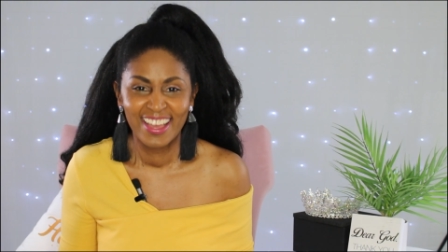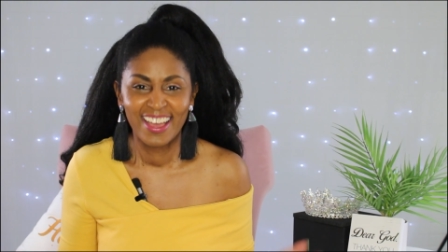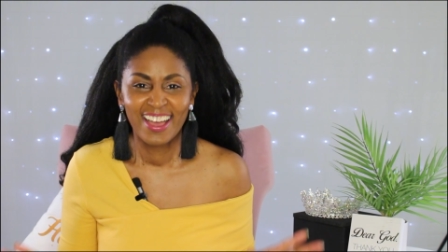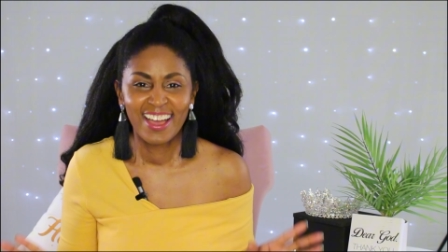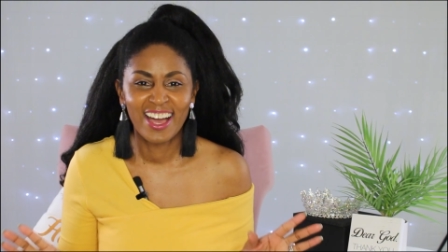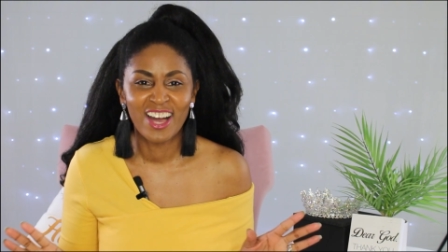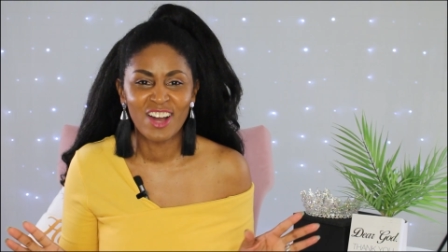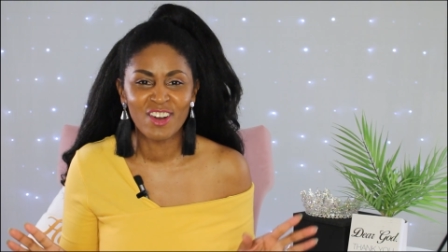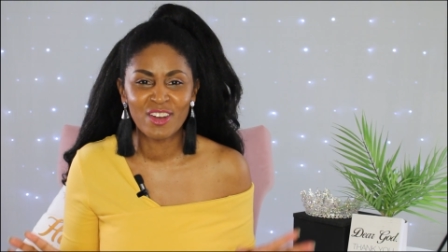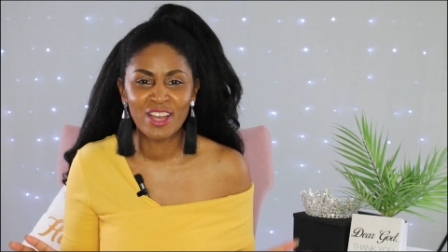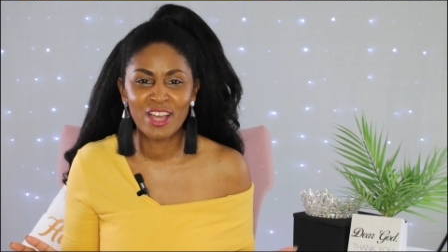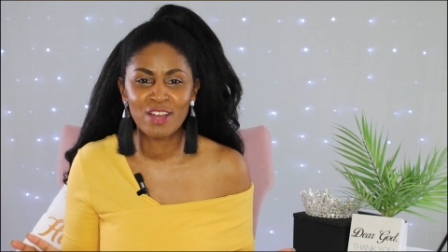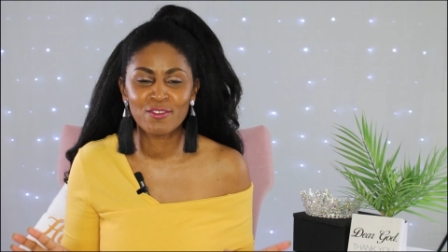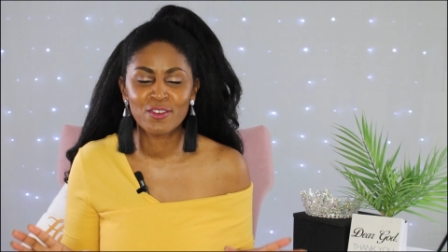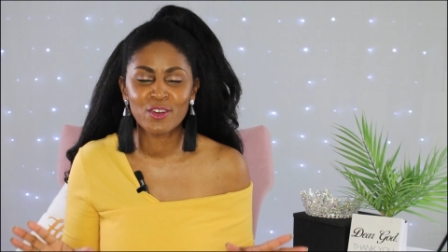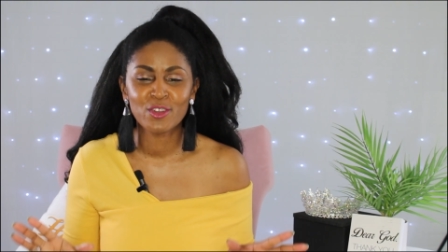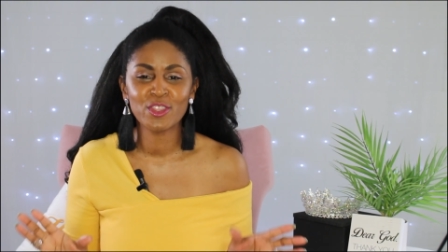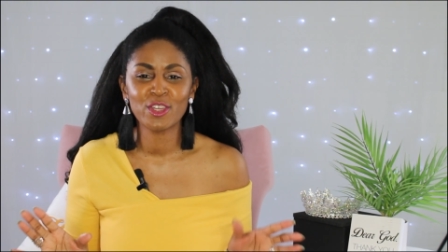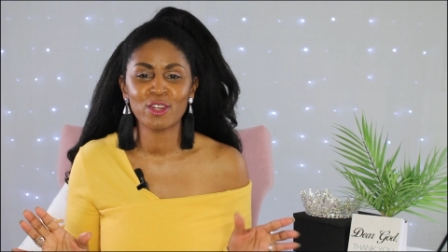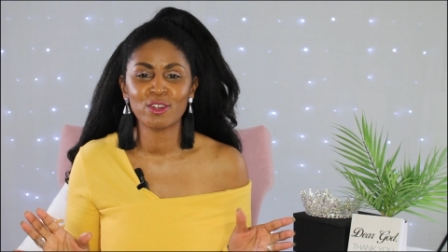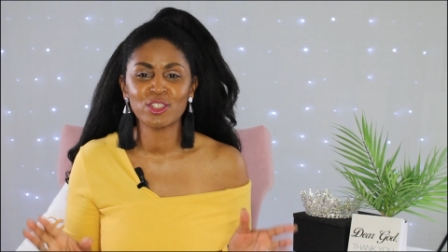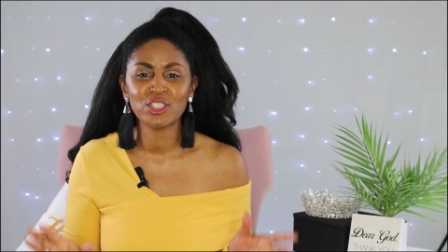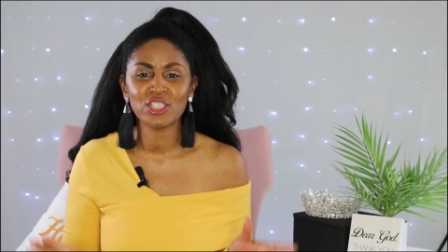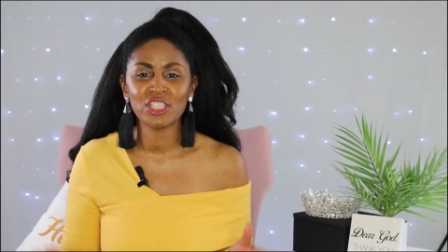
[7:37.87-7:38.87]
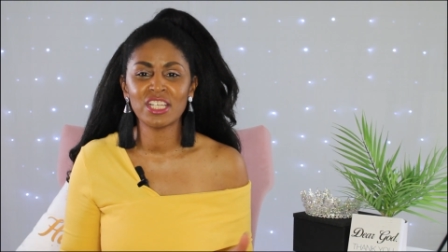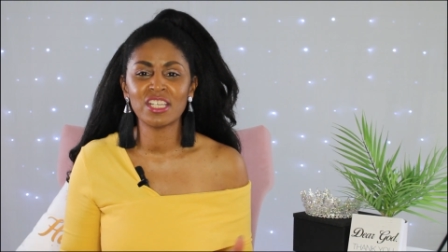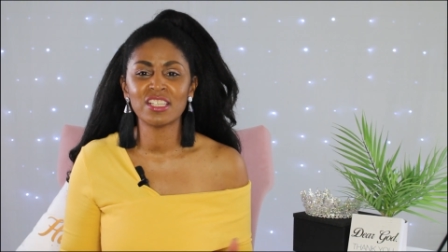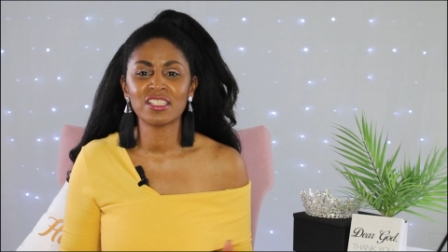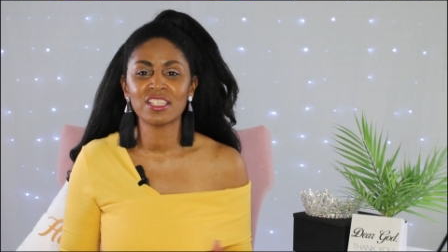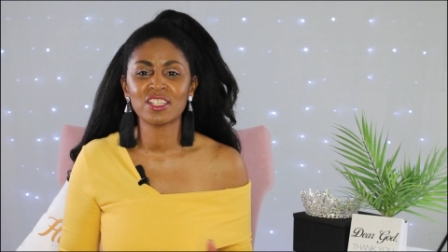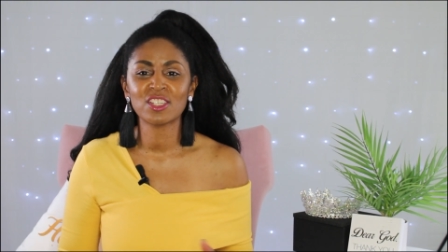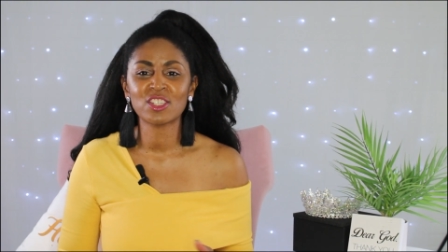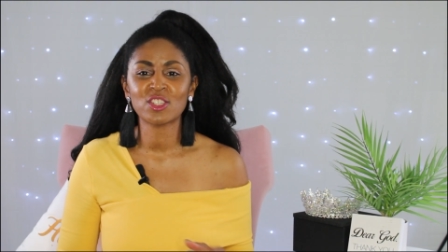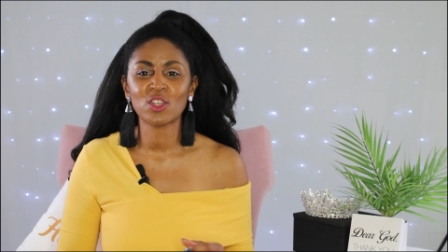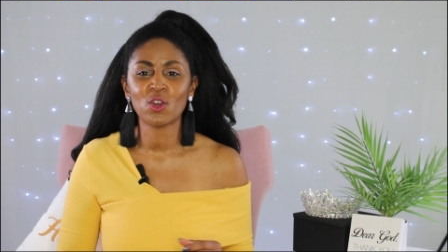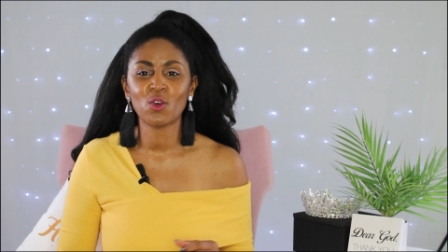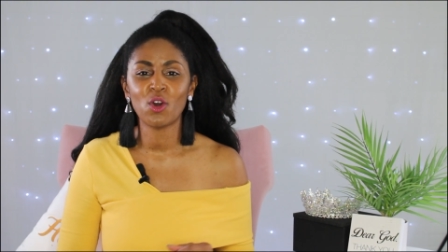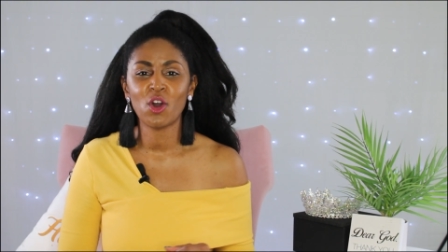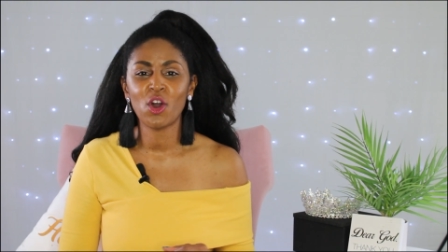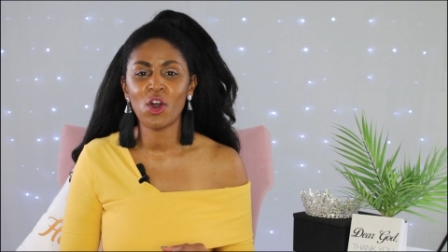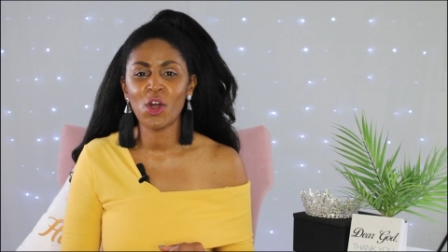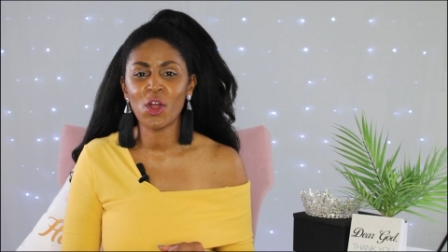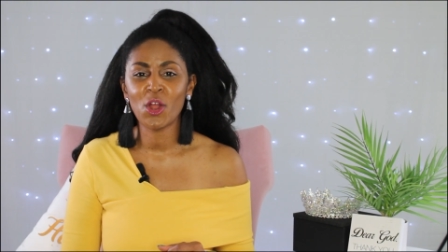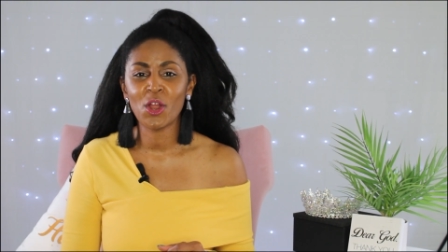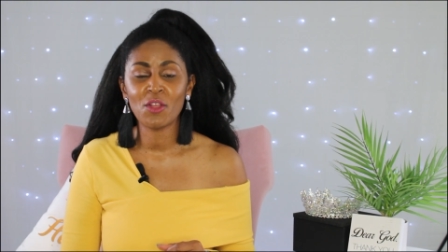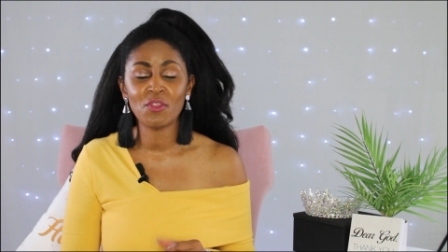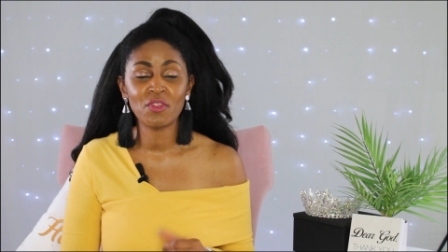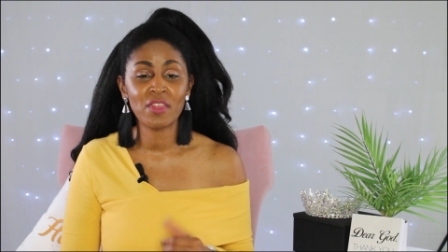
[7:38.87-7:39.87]
However, they're cheesing so
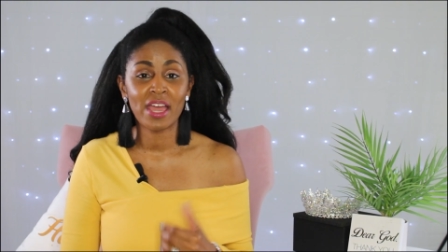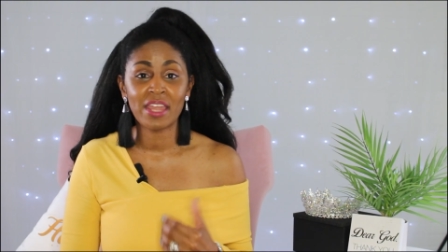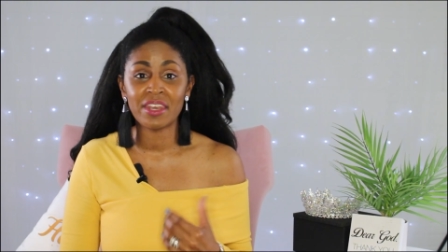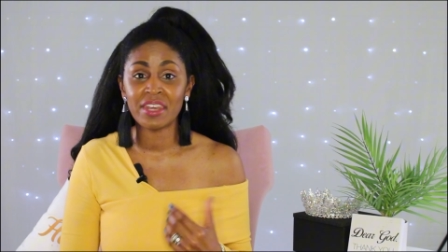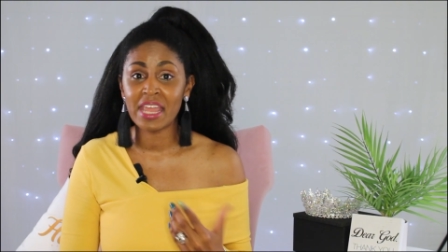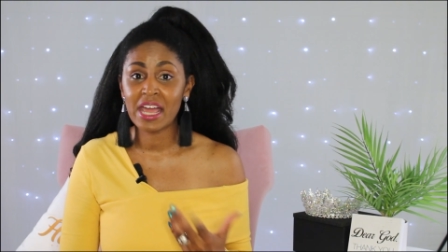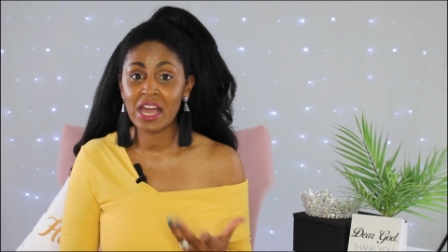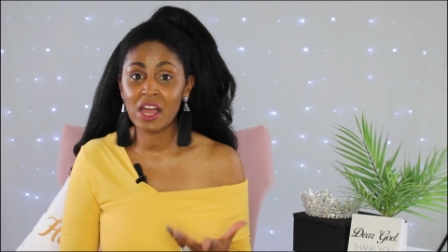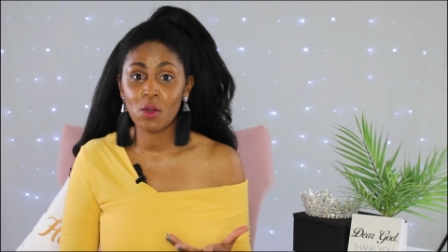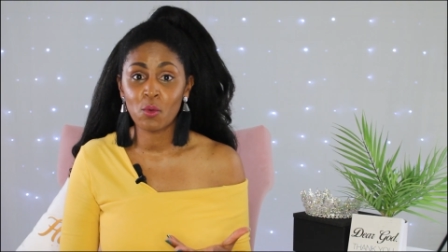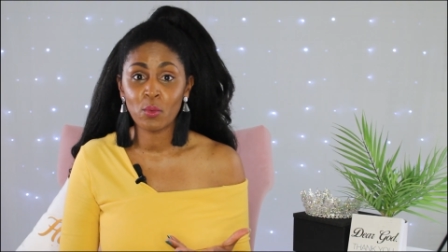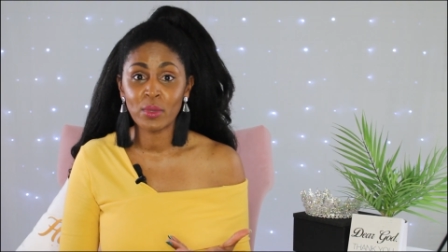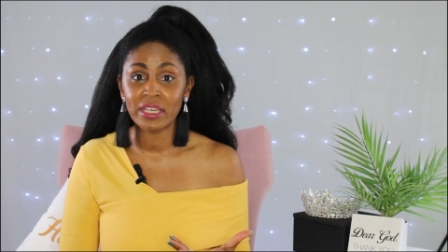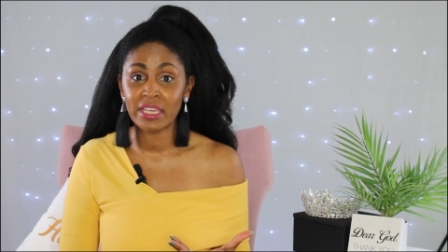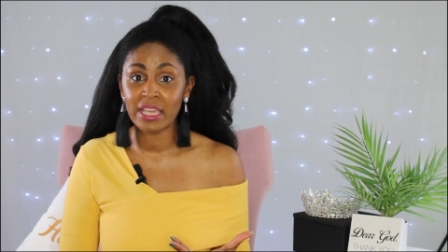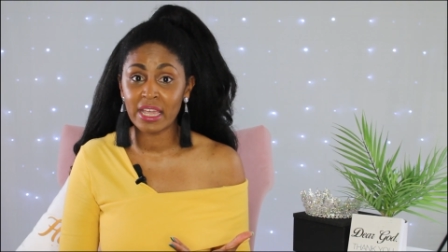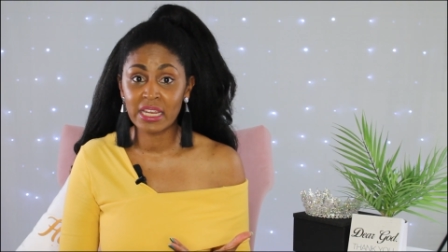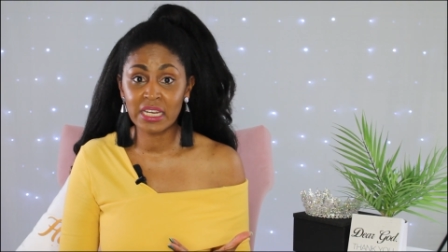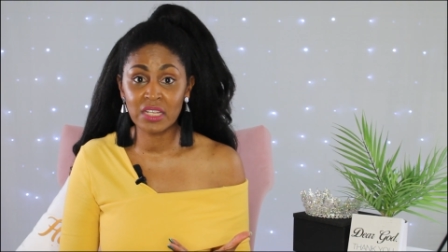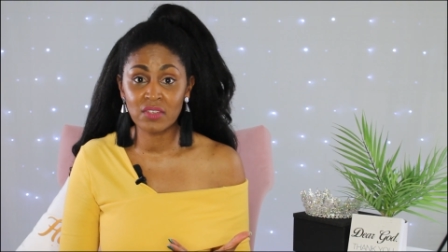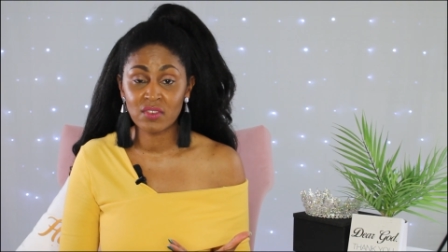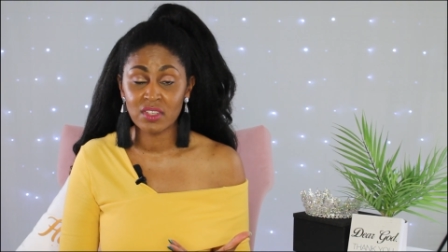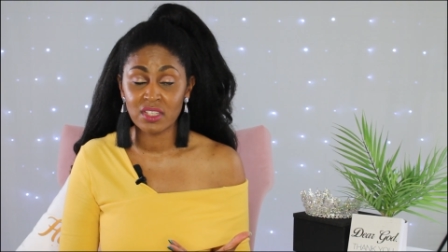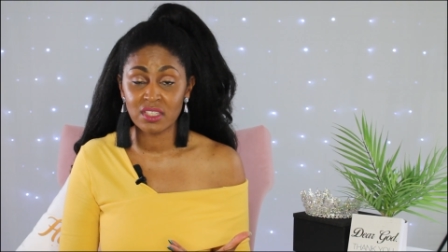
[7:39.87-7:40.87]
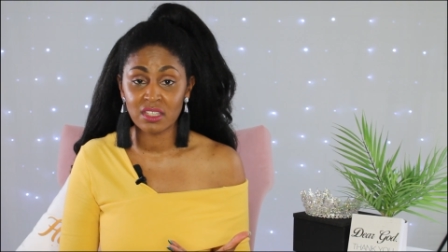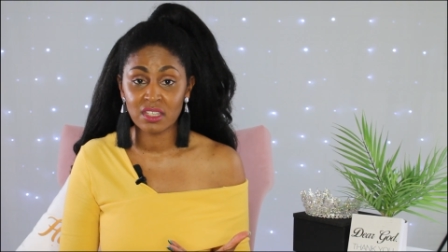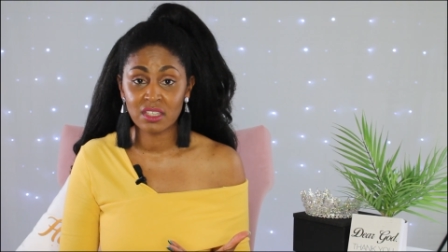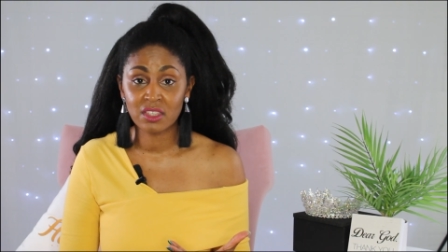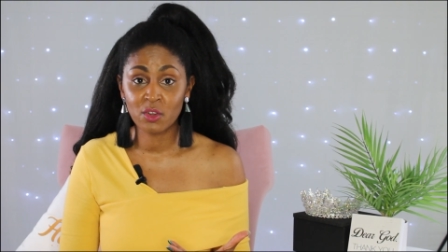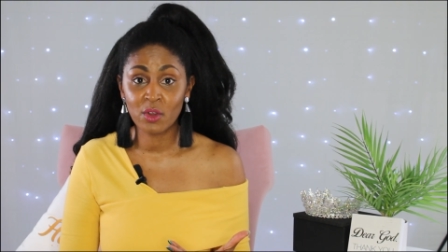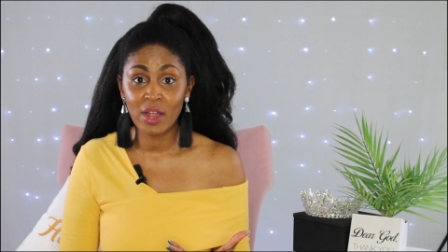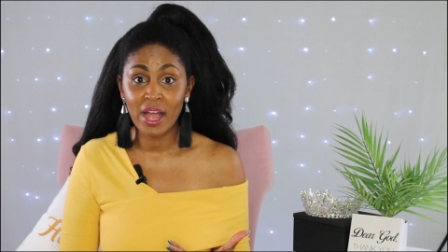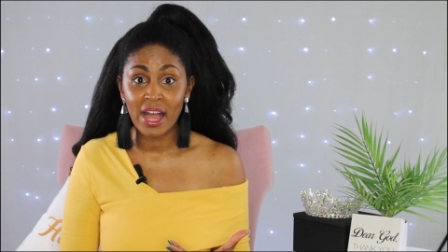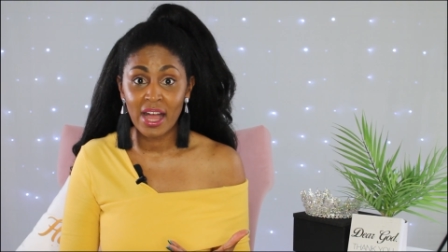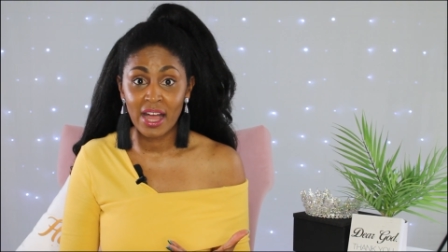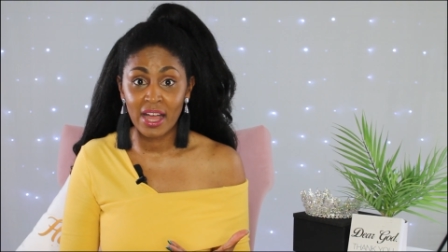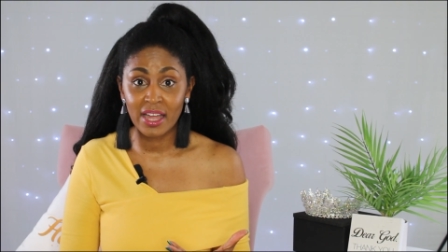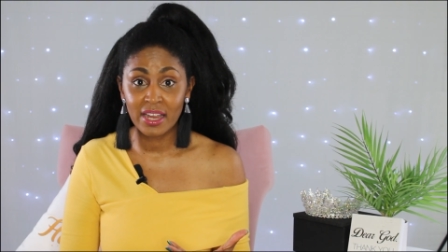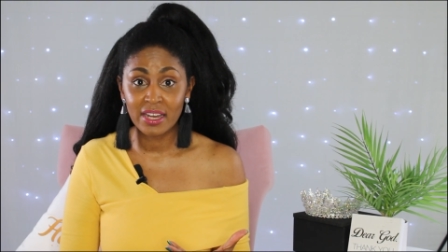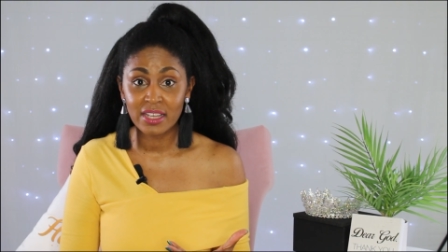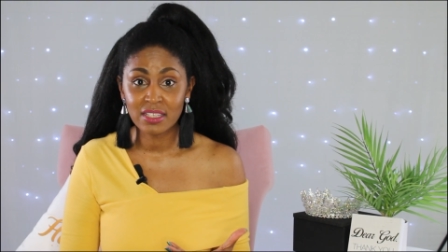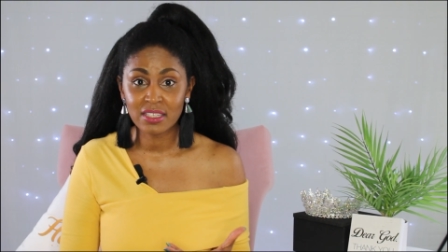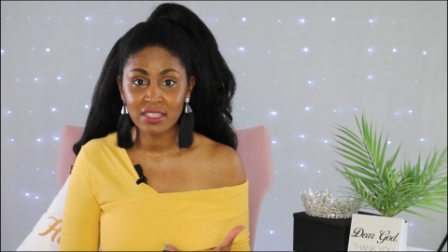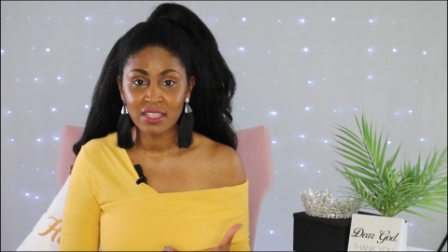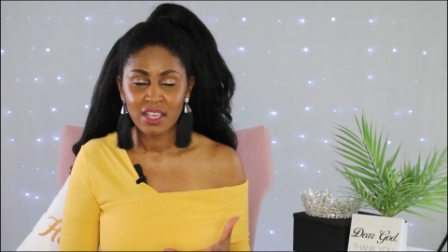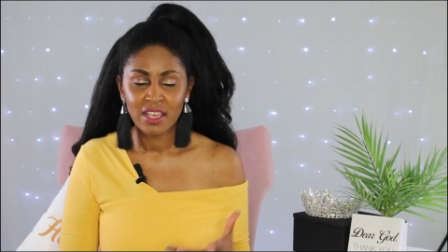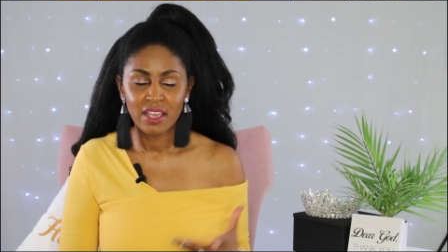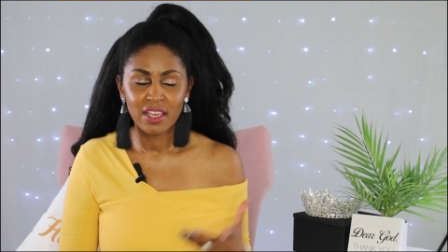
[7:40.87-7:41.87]
hard that now we can't even see their
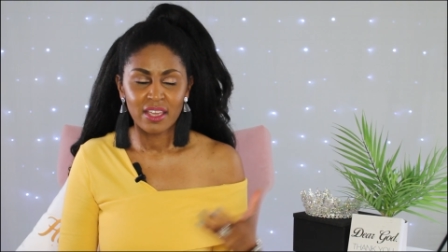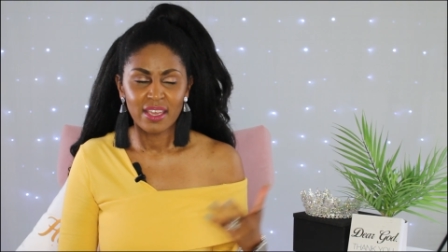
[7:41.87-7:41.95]
eyes.